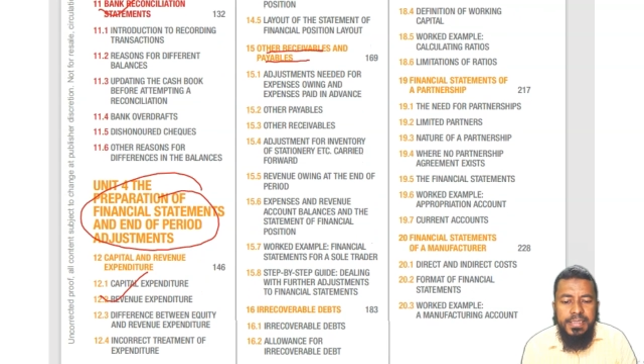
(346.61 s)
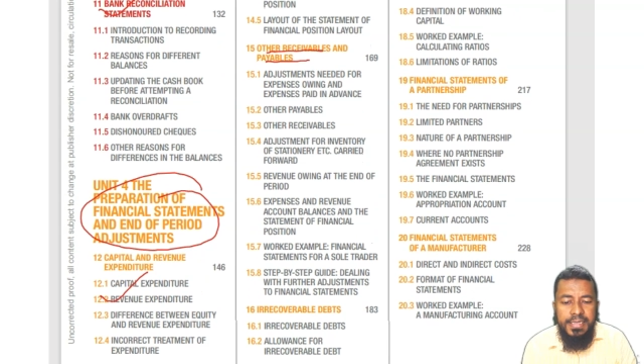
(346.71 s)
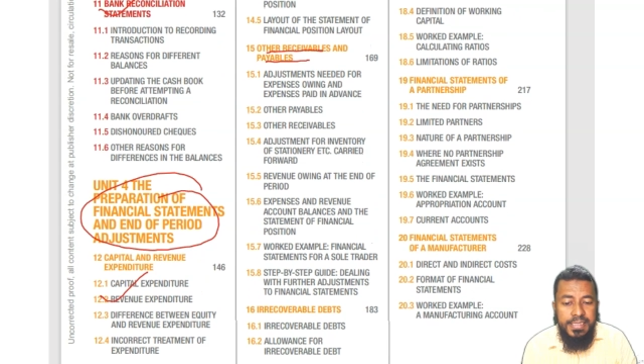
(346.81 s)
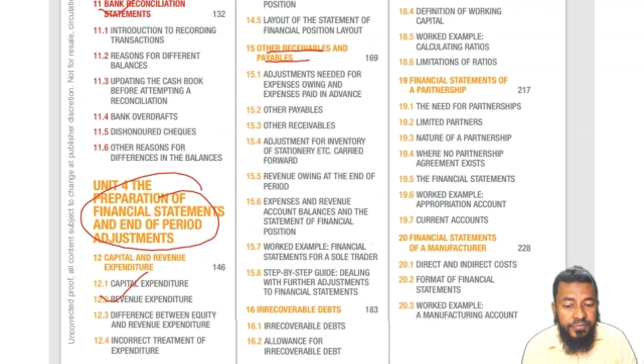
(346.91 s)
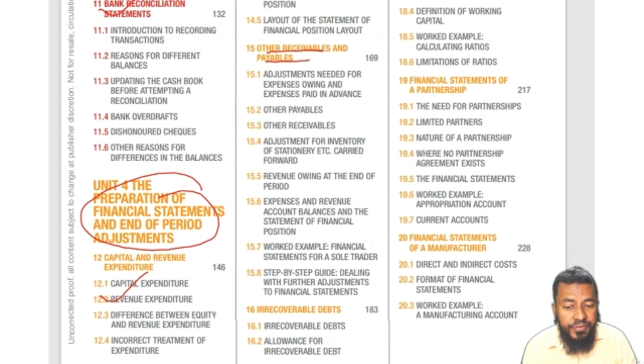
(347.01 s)
There are
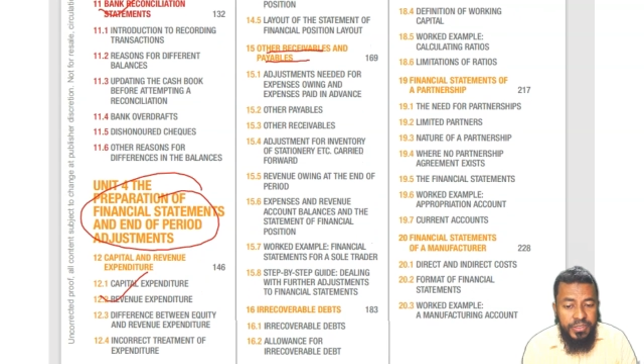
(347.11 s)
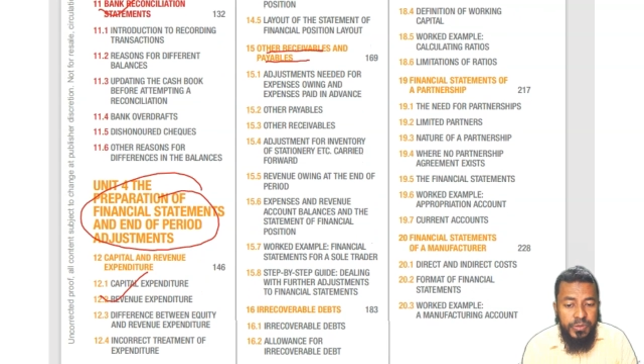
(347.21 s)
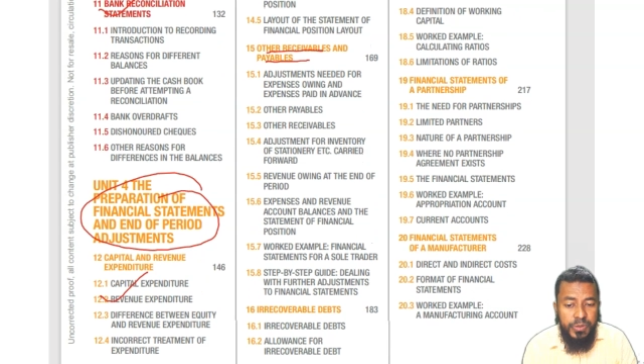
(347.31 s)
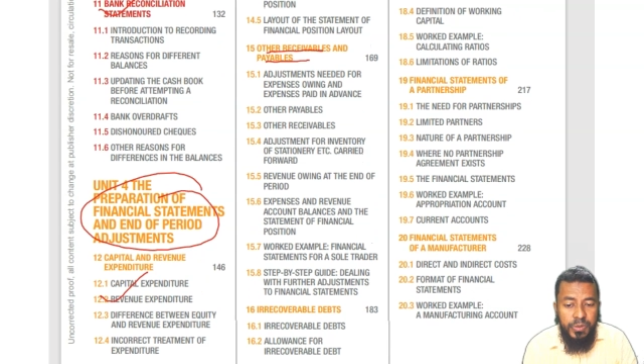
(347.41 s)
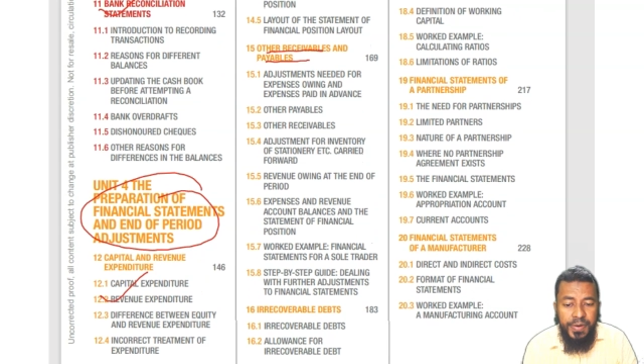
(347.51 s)
some
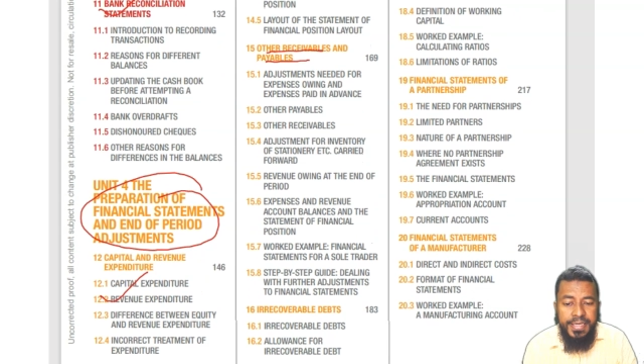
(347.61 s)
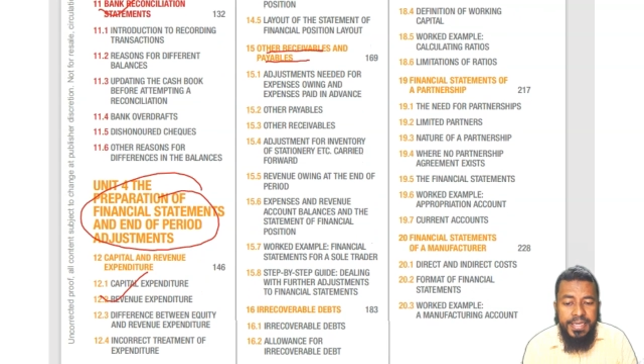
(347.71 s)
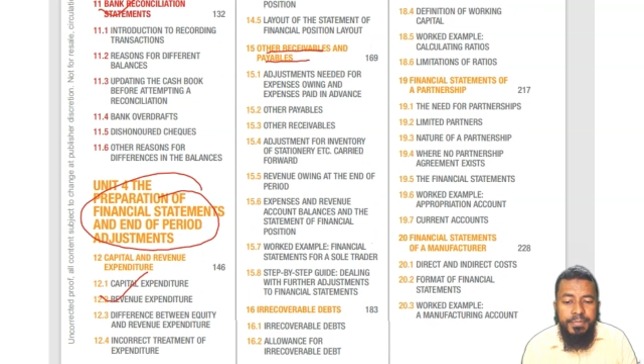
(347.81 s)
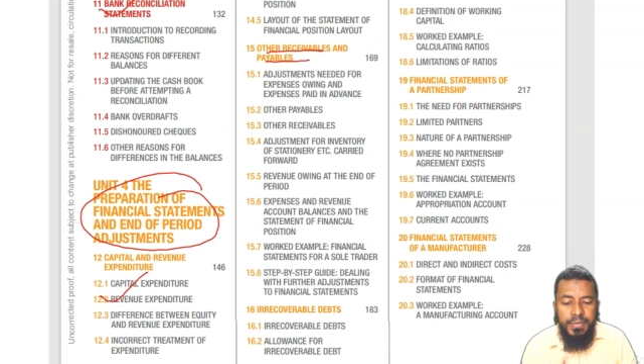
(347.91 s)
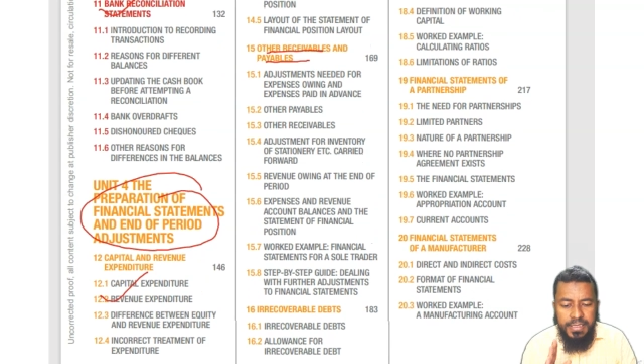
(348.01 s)
videos
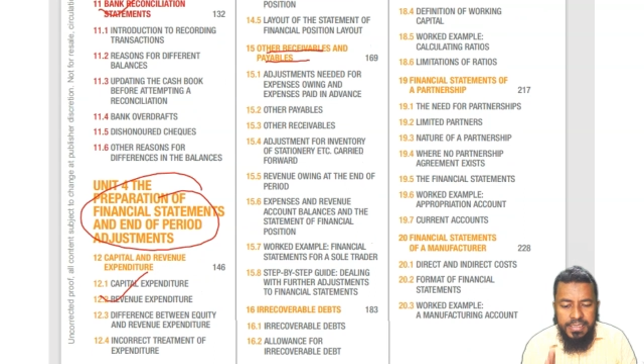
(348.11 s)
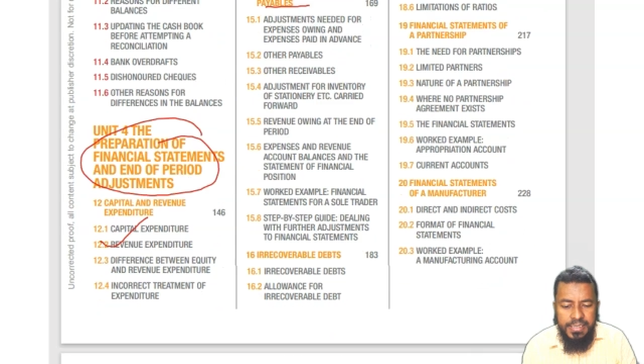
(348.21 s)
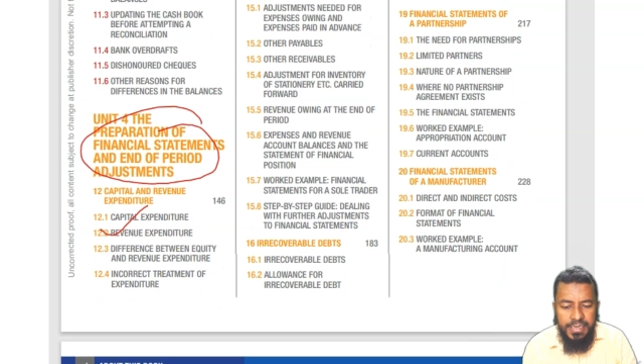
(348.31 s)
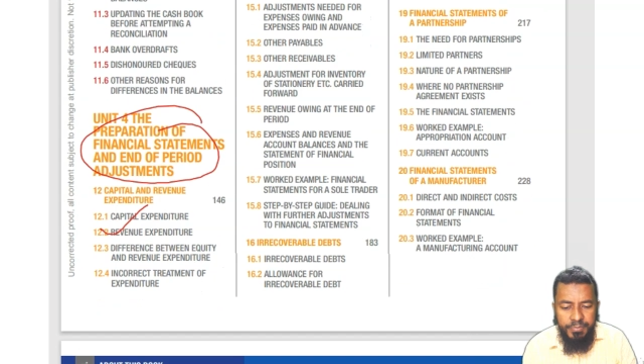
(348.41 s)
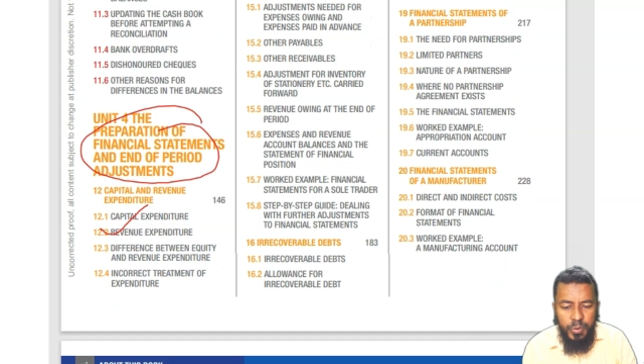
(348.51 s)
already, but these
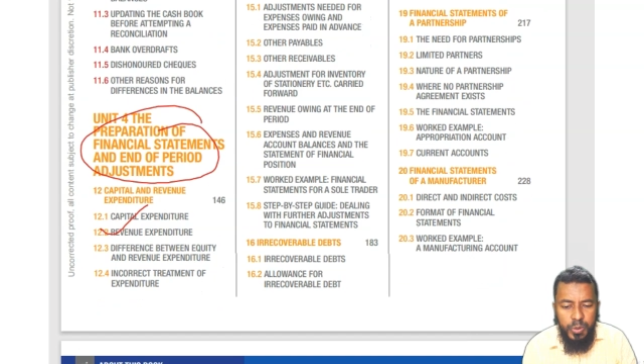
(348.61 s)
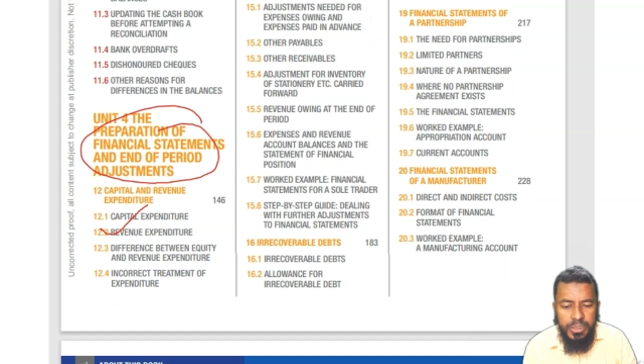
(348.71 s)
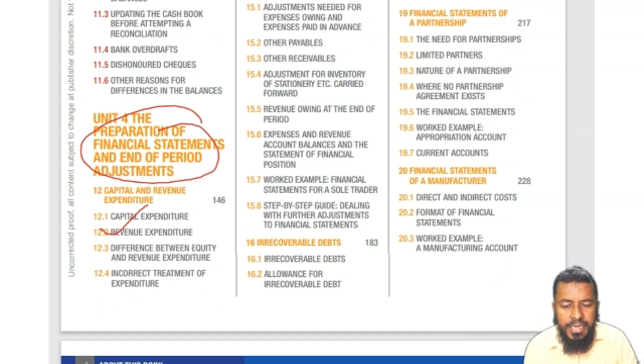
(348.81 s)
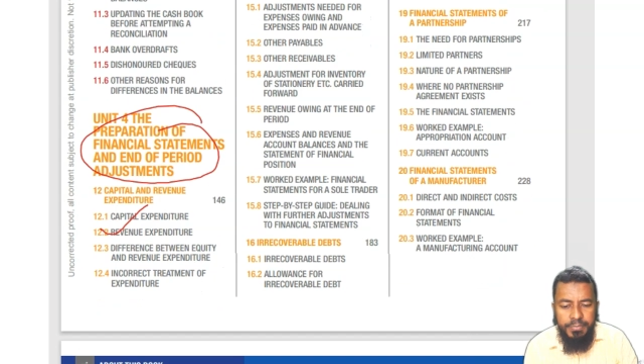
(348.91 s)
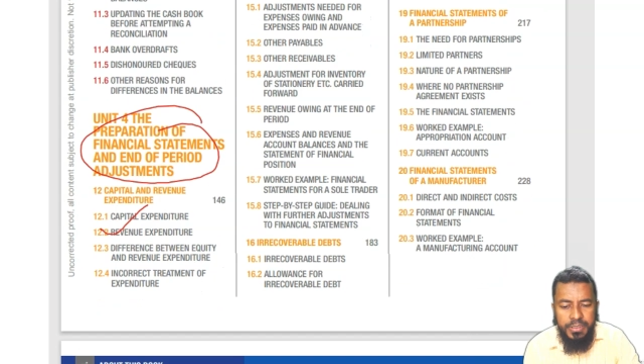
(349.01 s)
are
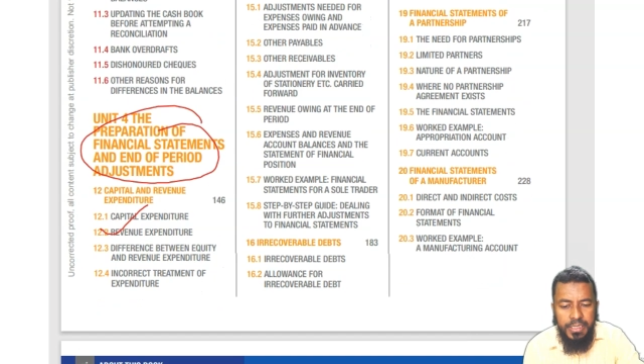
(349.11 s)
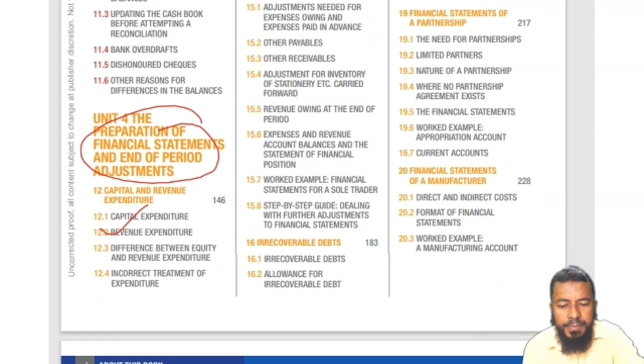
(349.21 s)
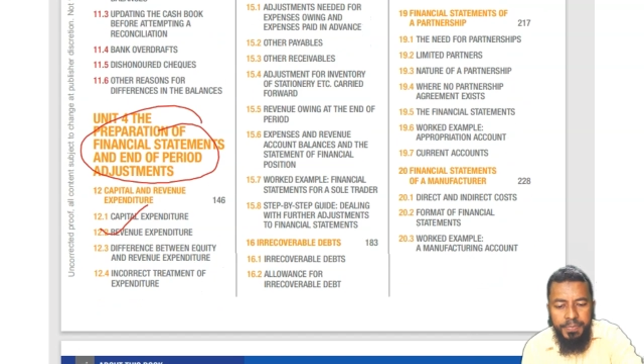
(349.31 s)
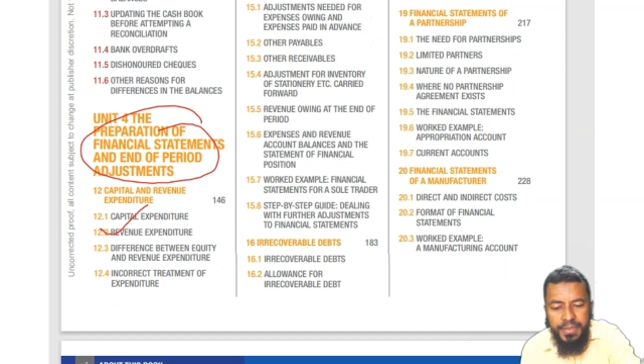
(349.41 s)
important chapter.